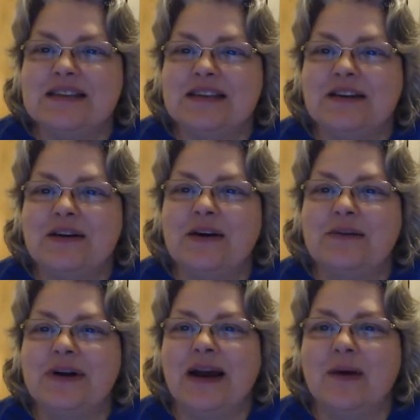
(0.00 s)
All
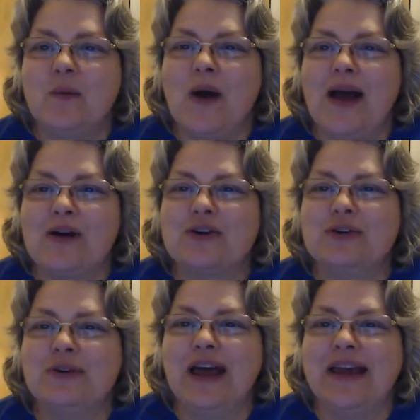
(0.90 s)
right. Wow.
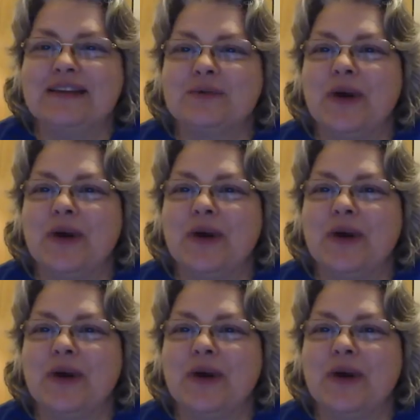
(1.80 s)
Cool lights.